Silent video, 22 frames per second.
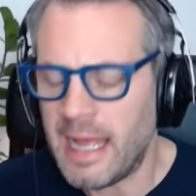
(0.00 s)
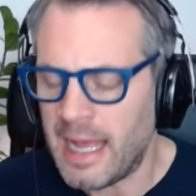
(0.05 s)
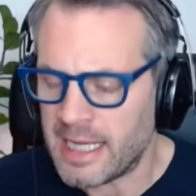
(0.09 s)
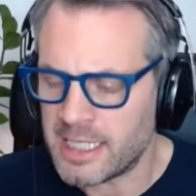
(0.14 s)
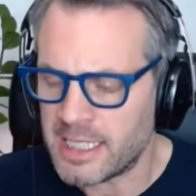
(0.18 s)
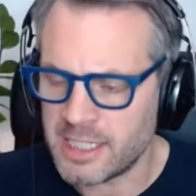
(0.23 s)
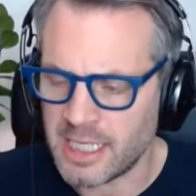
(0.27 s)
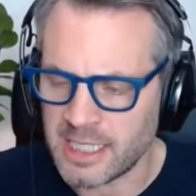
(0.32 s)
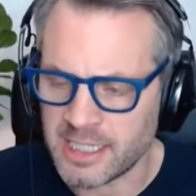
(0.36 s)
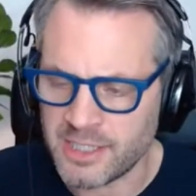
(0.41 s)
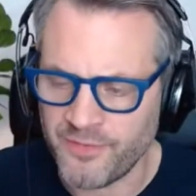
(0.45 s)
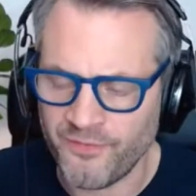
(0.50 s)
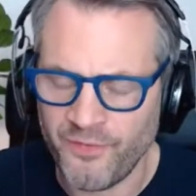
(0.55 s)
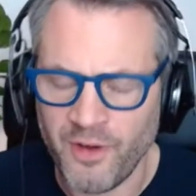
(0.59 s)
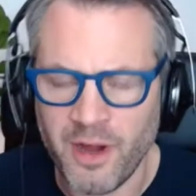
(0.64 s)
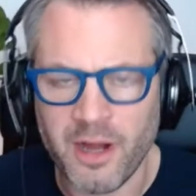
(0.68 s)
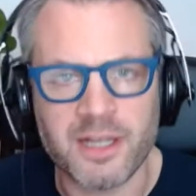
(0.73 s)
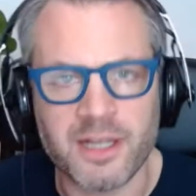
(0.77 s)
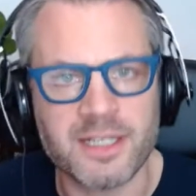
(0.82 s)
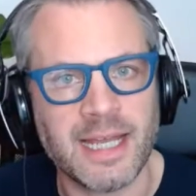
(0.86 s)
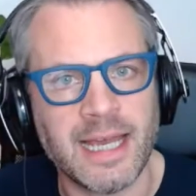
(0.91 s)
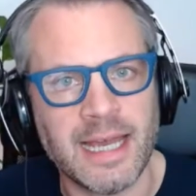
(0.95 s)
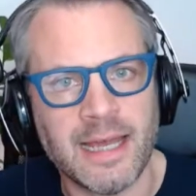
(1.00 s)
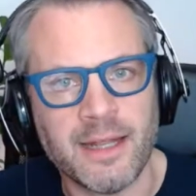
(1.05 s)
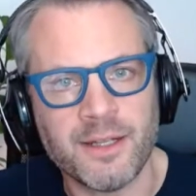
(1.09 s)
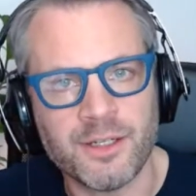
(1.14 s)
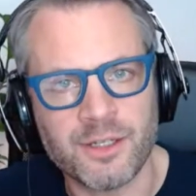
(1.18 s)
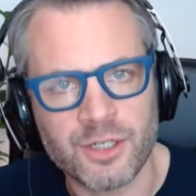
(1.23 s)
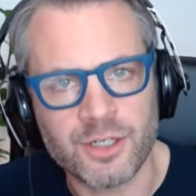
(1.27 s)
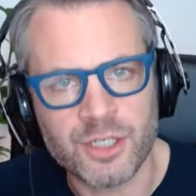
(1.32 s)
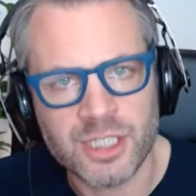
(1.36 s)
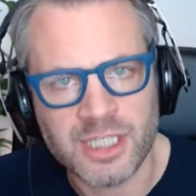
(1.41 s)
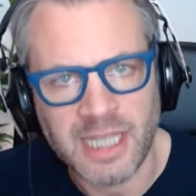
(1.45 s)
As far as I
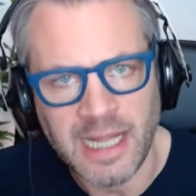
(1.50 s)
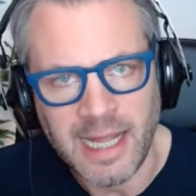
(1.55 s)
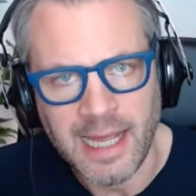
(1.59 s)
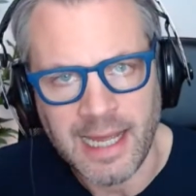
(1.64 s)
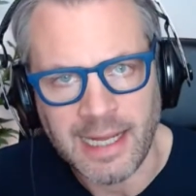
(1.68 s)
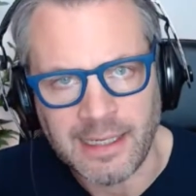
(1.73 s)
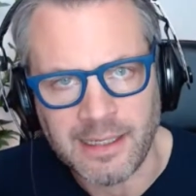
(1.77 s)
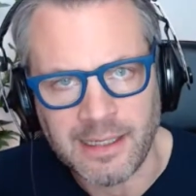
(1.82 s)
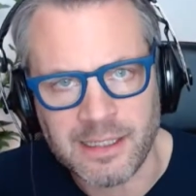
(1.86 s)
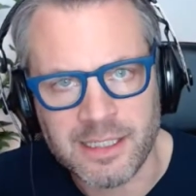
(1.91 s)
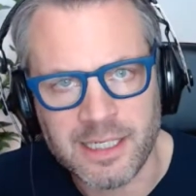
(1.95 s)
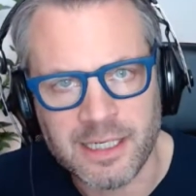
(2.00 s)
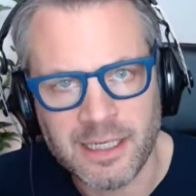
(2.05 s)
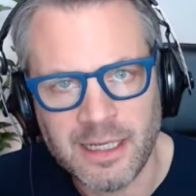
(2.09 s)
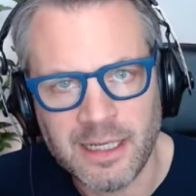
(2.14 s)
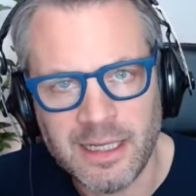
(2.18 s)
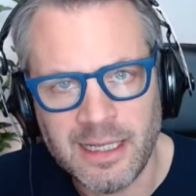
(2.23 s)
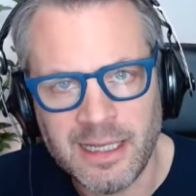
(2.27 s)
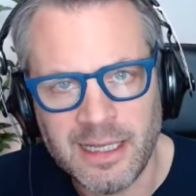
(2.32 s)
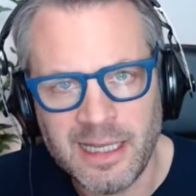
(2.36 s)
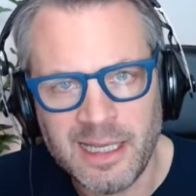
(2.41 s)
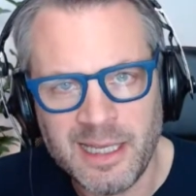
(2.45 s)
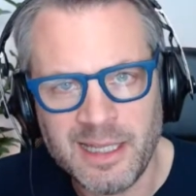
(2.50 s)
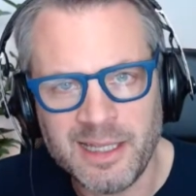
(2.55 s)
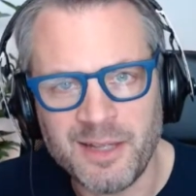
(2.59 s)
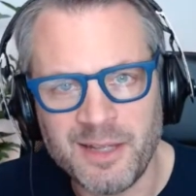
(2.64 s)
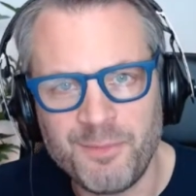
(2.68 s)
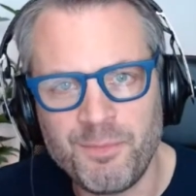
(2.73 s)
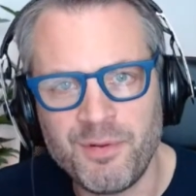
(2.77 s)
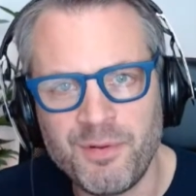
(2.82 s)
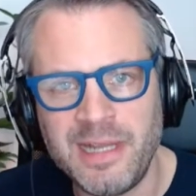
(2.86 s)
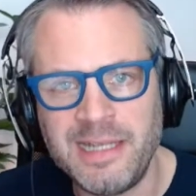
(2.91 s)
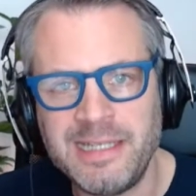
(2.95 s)
understand,
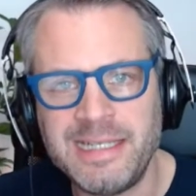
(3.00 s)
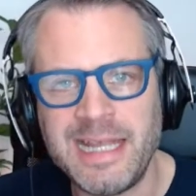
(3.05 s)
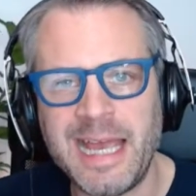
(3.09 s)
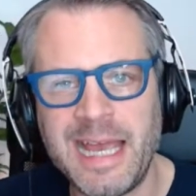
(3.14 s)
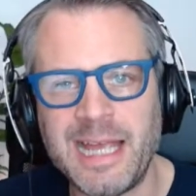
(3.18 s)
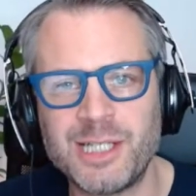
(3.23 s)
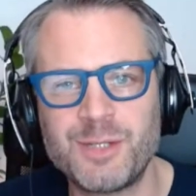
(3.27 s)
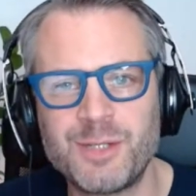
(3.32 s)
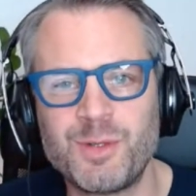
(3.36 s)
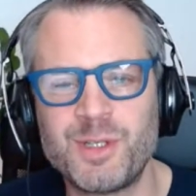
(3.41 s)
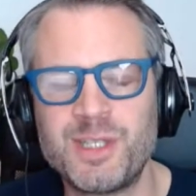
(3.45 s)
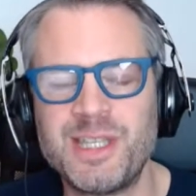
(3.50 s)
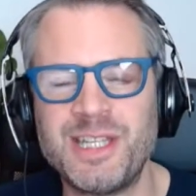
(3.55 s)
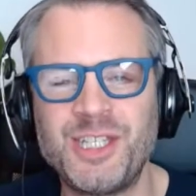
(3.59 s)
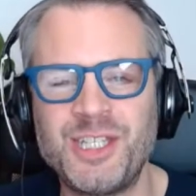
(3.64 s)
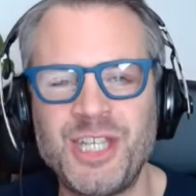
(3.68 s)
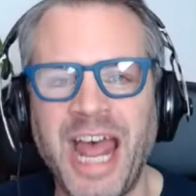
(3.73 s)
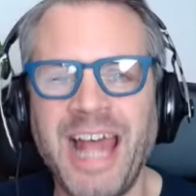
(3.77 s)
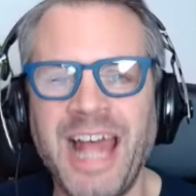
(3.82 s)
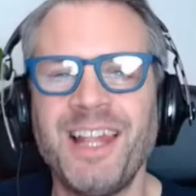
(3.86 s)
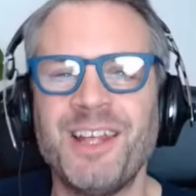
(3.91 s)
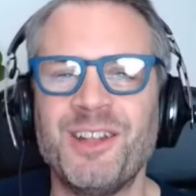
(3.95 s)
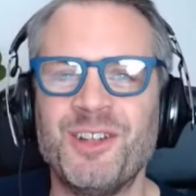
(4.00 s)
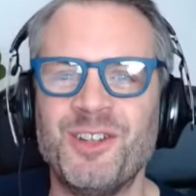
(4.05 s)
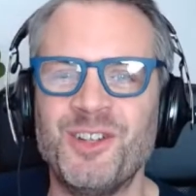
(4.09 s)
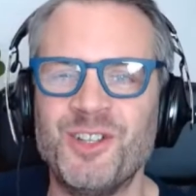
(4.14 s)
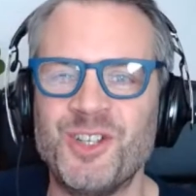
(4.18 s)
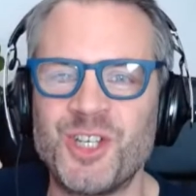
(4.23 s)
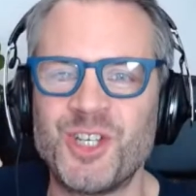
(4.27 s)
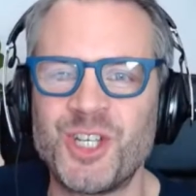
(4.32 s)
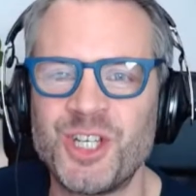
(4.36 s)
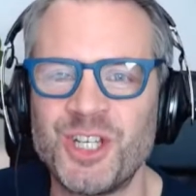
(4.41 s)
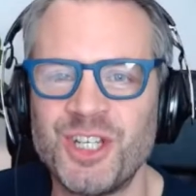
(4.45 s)
the pretext was the
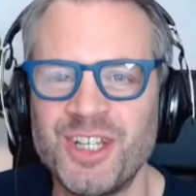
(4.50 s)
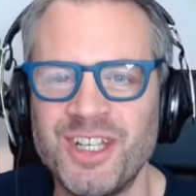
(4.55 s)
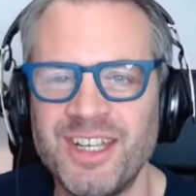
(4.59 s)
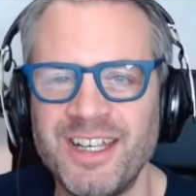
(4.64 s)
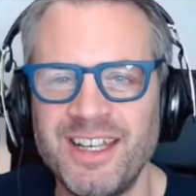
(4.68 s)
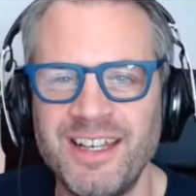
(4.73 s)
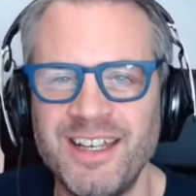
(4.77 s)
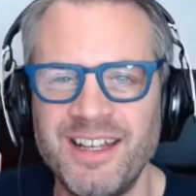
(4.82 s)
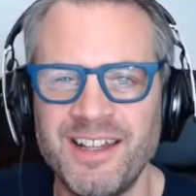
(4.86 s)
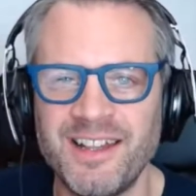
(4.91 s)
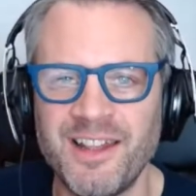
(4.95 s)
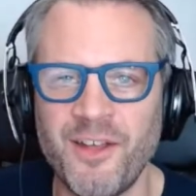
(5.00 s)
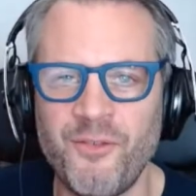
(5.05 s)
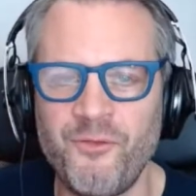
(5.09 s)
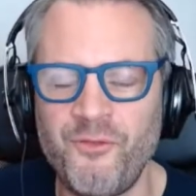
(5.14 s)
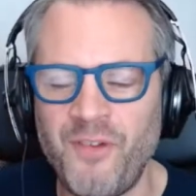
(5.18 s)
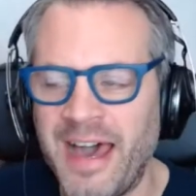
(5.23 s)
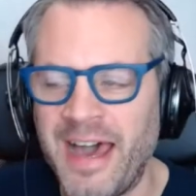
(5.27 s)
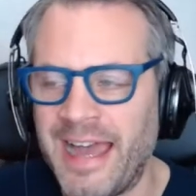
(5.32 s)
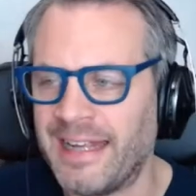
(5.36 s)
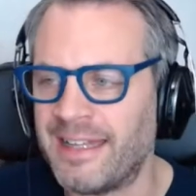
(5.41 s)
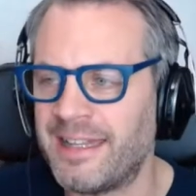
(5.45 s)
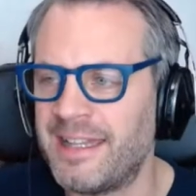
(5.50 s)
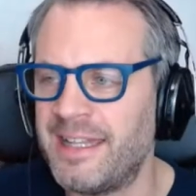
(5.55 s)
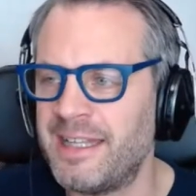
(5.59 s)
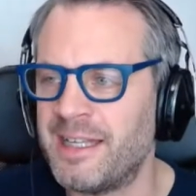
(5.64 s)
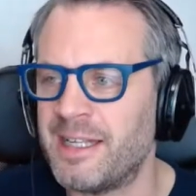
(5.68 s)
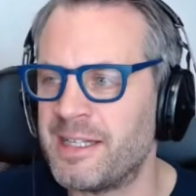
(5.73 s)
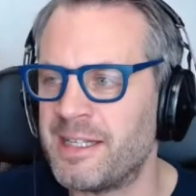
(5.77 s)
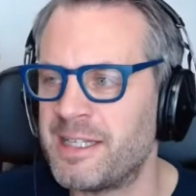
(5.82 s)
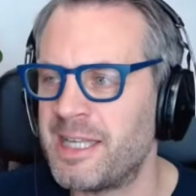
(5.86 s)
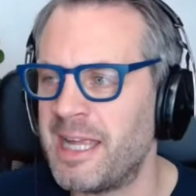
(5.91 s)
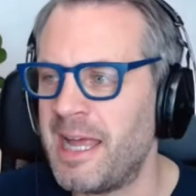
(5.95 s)
challenge, the fact
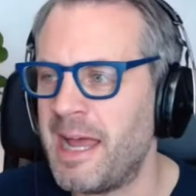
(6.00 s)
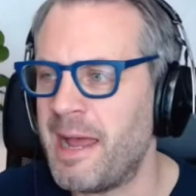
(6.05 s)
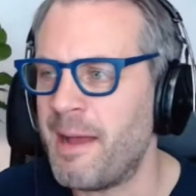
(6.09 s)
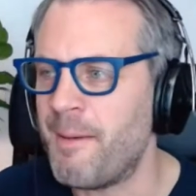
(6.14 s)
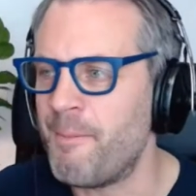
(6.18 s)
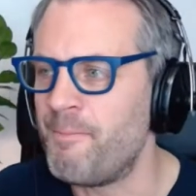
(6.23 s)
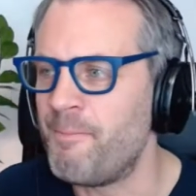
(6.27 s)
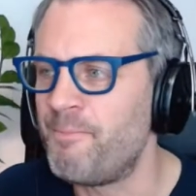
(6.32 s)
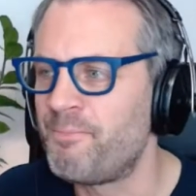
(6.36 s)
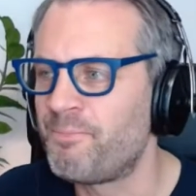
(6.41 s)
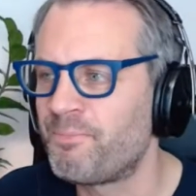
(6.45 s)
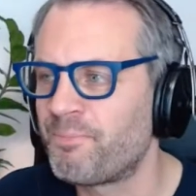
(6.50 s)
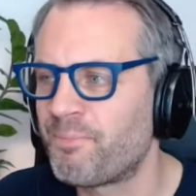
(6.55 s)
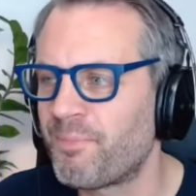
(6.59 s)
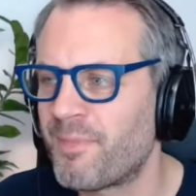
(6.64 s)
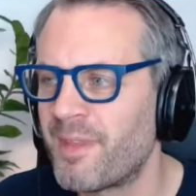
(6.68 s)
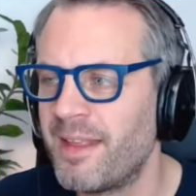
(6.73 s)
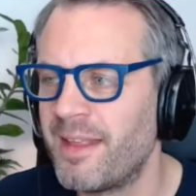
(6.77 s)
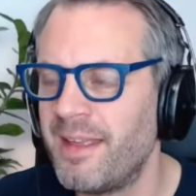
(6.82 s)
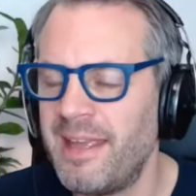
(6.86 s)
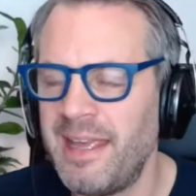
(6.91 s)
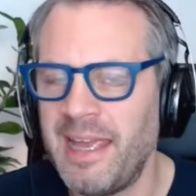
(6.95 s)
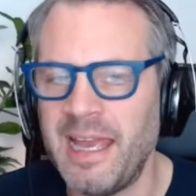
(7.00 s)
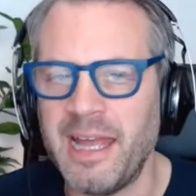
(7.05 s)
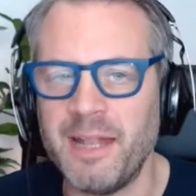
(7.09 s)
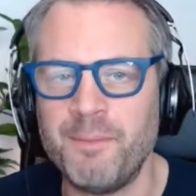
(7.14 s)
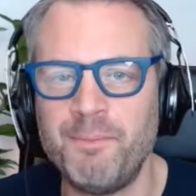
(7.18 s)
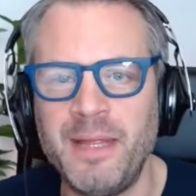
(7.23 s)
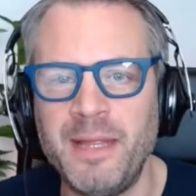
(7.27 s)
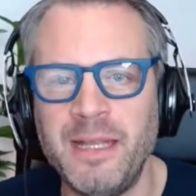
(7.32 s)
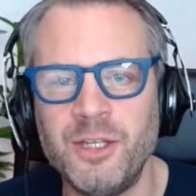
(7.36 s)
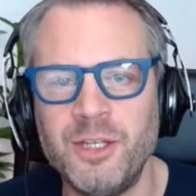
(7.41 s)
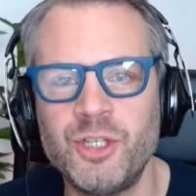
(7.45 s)
that it
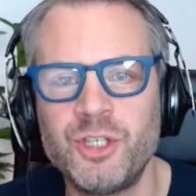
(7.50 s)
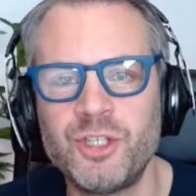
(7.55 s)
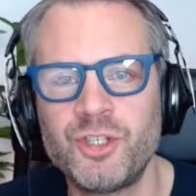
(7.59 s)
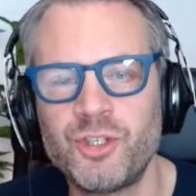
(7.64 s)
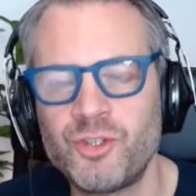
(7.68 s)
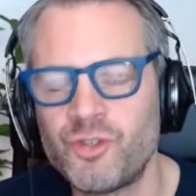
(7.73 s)
had been